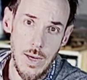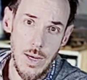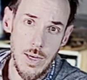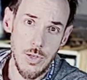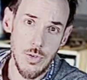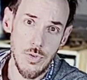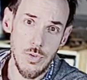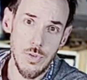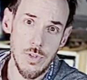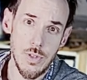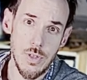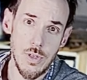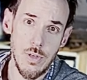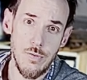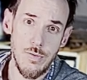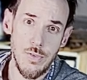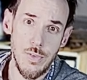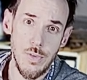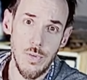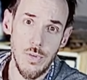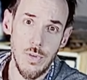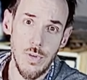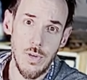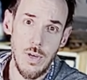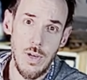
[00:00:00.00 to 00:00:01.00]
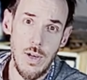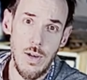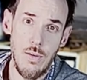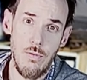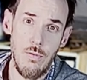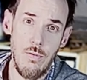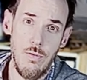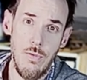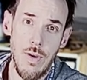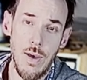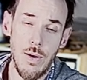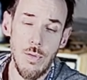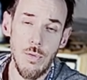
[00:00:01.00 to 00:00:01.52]
I just give you a
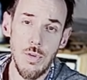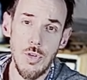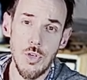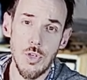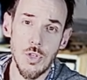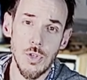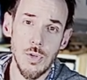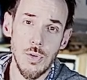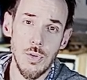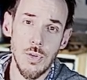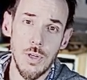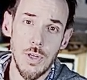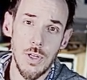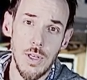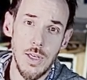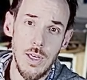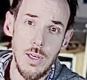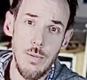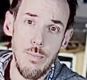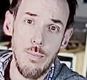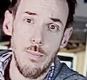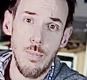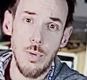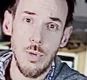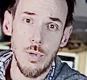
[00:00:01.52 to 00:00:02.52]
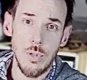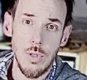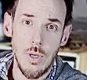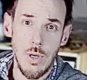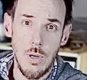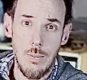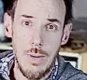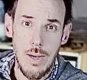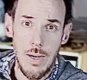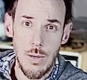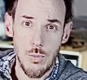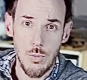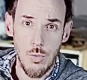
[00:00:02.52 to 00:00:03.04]
very short input
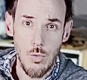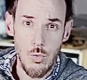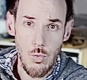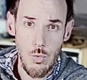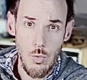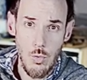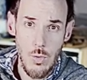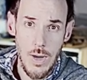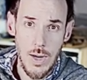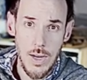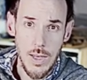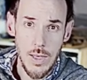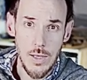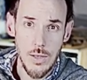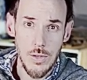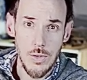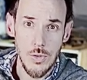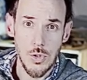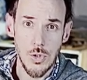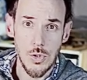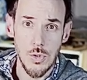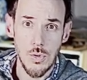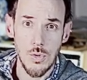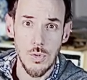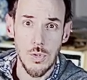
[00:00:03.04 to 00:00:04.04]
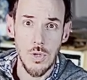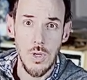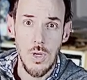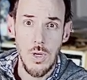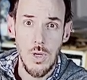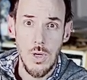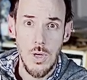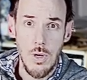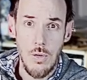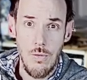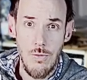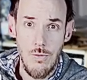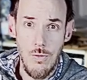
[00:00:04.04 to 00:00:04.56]
about why you should
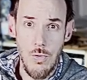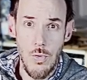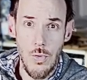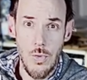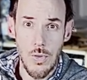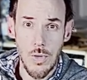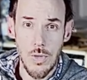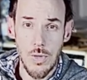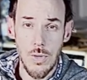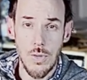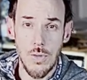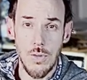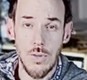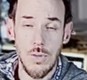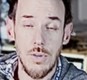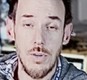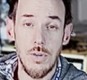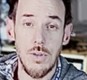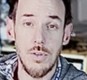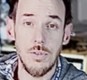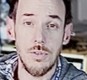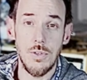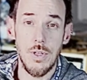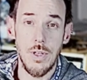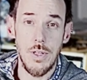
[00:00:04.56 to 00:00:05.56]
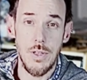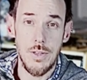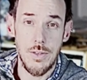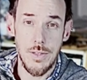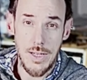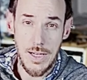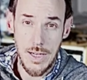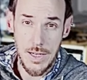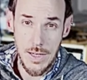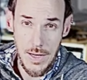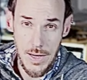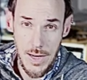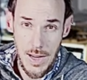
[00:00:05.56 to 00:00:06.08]
work on the
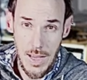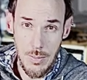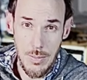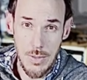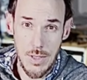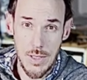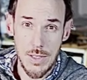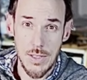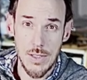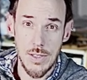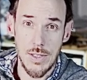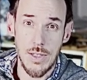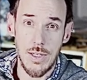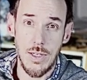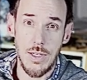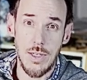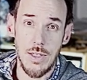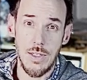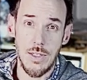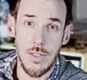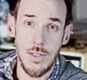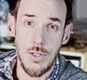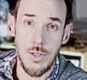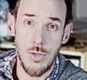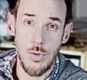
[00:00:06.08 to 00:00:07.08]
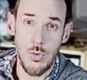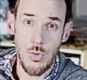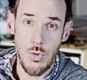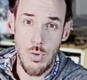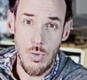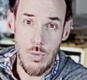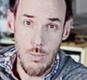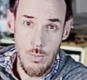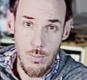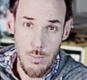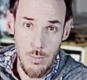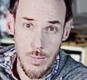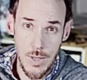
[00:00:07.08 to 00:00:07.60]
dynamics in your
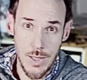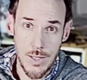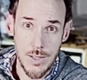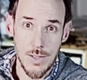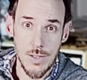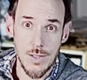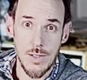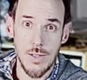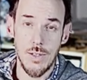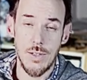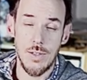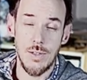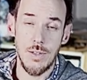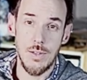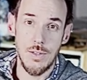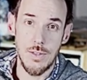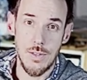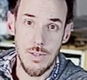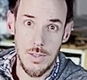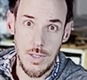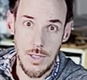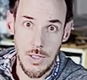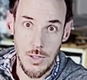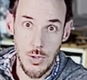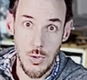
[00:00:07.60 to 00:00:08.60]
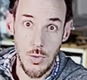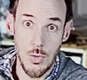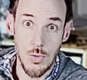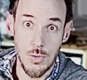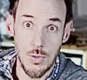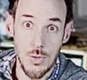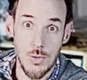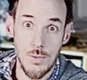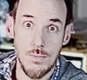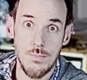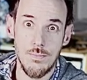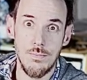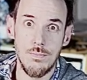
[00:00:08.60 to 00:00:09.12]
mix. Stay tuned.